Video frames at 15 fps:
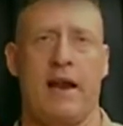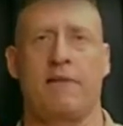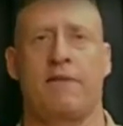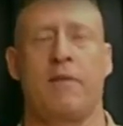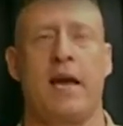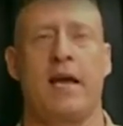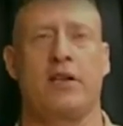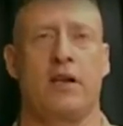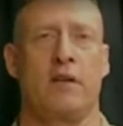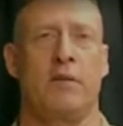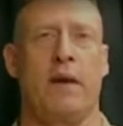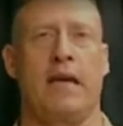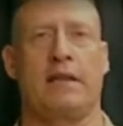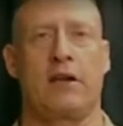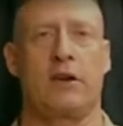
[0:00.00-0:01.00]
information
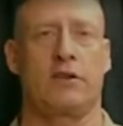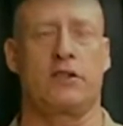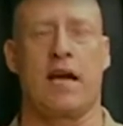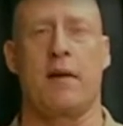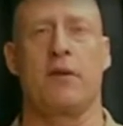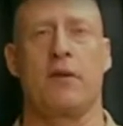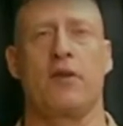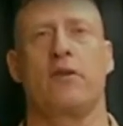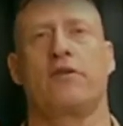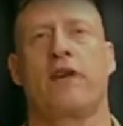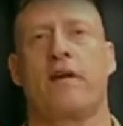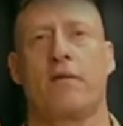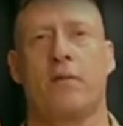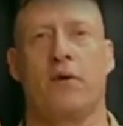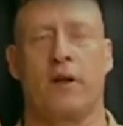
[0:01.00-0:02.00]
and make their job a little
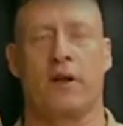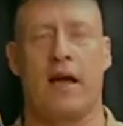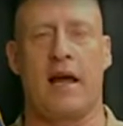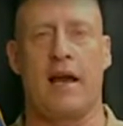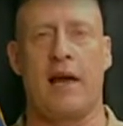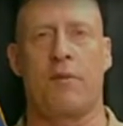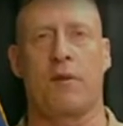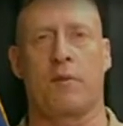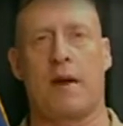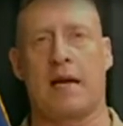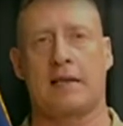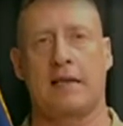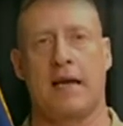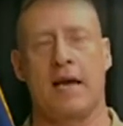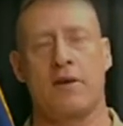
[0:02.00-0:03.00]
tougher putting that network
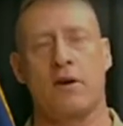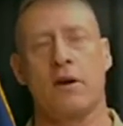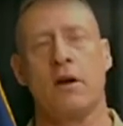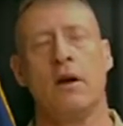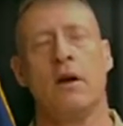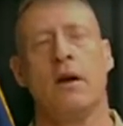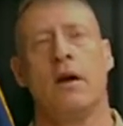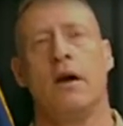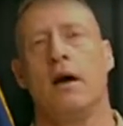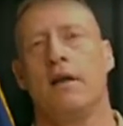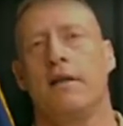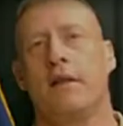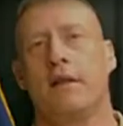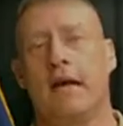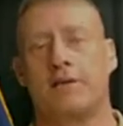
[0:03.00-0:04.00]
back together,
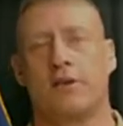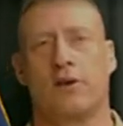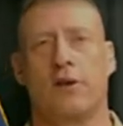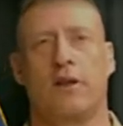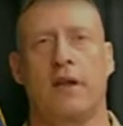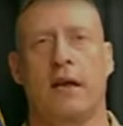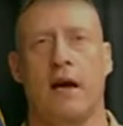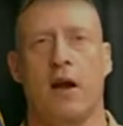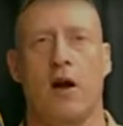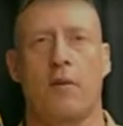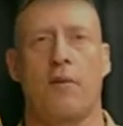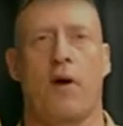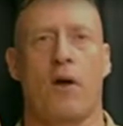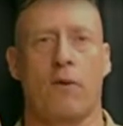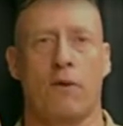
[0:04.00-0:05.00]
then that's a good thing on our
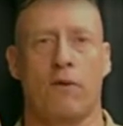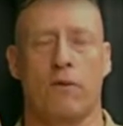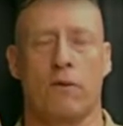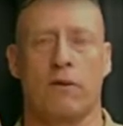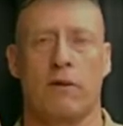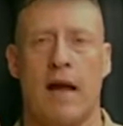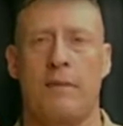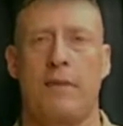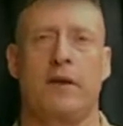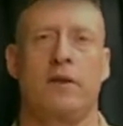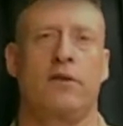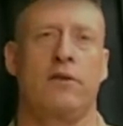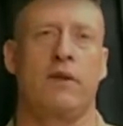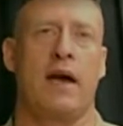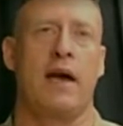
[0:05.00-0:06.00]
part. We're happy to
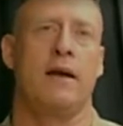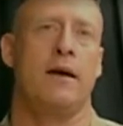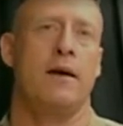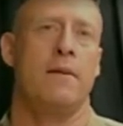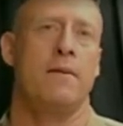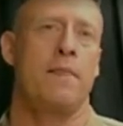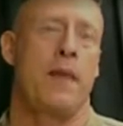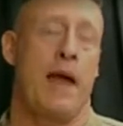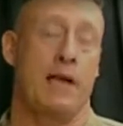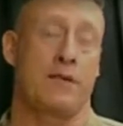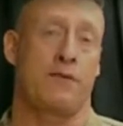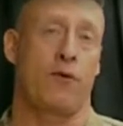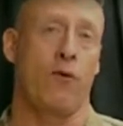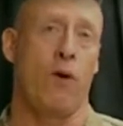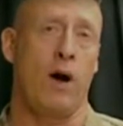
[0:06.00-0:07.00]
do that. As
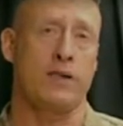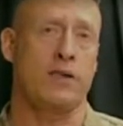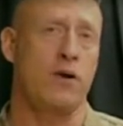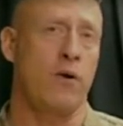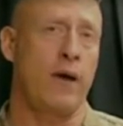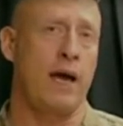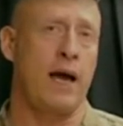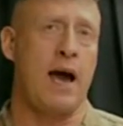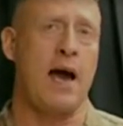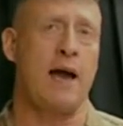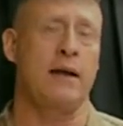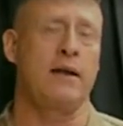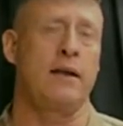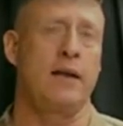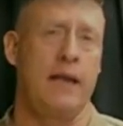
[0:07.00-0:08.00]
for what's going
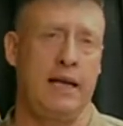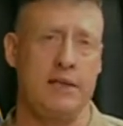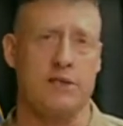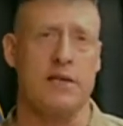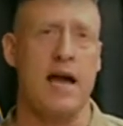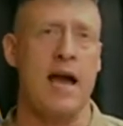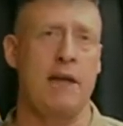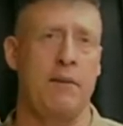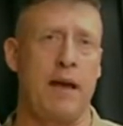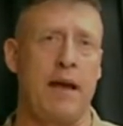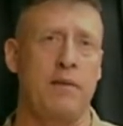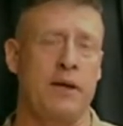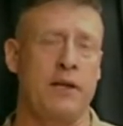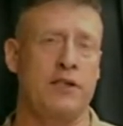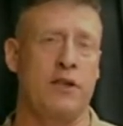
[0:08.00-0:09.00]
on inside
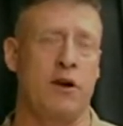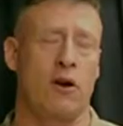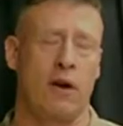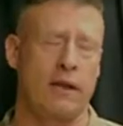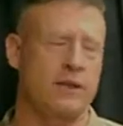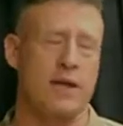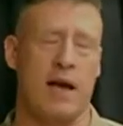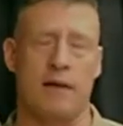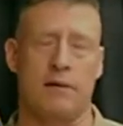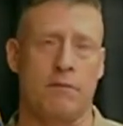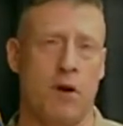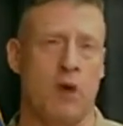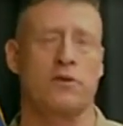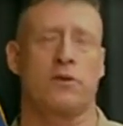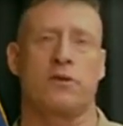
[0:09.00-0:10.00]
Manbij, or inside
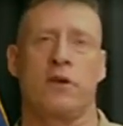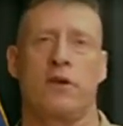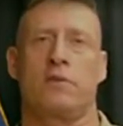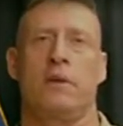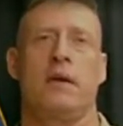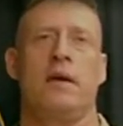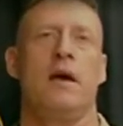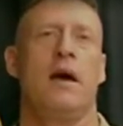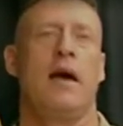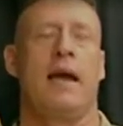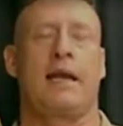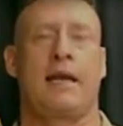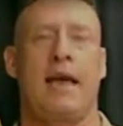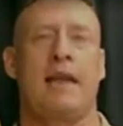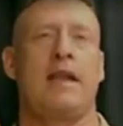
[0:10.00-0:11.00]
Mosul, excuse me,
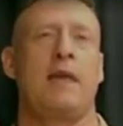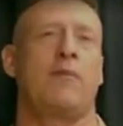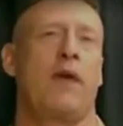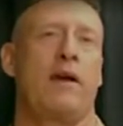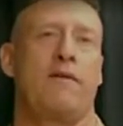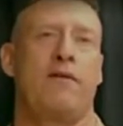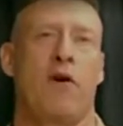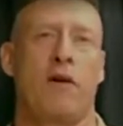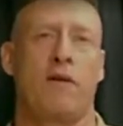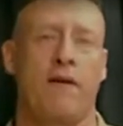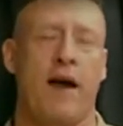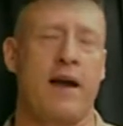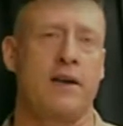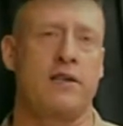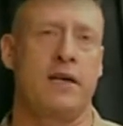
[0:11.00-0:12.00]
and can they bring foreign
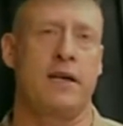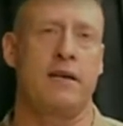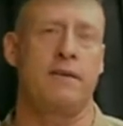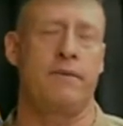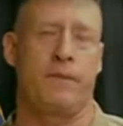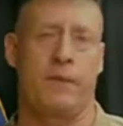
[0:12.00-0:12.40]
fighters in?